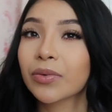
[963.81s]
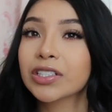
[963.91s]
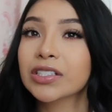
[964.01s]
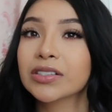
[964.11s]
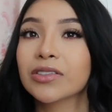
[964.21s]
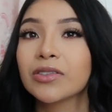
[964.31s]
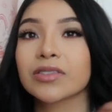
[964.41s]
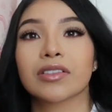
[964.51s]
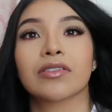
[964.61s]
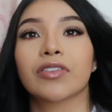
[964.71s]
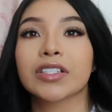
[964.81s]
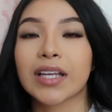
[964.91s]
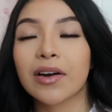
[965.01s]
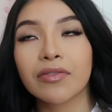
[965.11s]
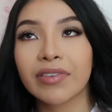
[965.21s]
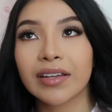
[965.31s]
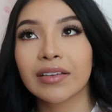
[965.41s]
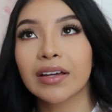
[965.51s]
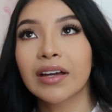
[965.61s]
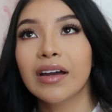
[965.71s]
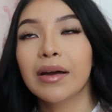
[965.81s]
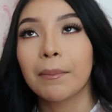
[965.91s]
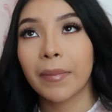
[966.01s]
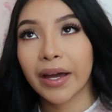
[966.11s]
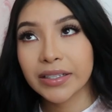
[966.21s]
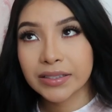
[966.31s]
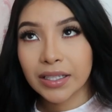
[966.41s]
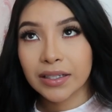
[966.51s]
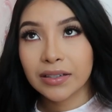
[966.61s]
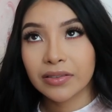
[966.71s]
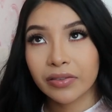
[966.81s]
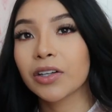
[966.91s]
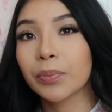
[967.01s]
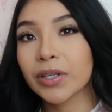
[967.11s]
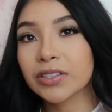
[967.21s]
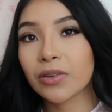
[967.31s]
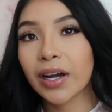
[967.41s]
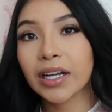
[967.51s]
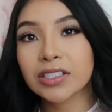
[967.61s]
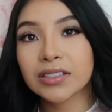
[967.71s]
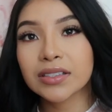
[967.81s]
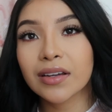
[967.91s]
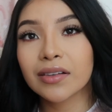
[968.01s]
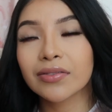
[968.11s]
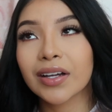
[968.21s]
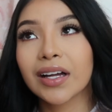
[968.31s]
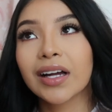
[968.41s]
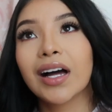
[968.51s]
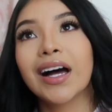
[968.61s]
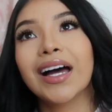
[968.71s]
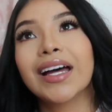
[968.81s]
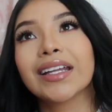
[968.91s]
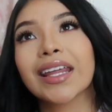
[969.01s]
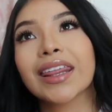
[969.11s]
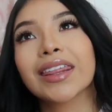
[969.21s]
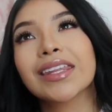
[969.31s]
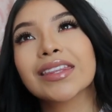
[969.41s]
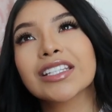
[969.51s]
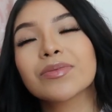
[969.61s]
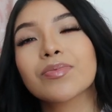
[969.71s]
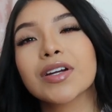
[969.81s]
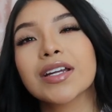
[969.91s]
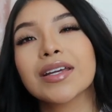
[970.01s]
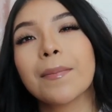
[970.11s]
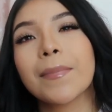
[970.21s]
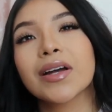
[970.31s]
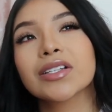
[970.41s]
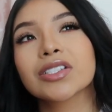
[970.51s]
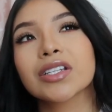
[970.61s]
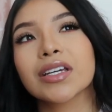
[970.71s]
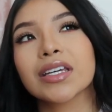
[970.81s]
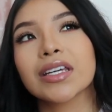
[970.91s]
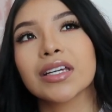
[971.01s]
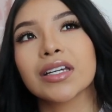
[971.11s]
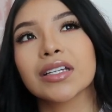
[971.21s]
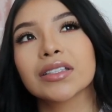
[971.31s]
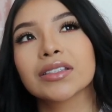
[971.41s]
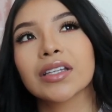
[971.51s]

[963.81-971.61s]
We just used her first outfit, my stuff, your personal hygiene stuff, and I think that's pretty much it.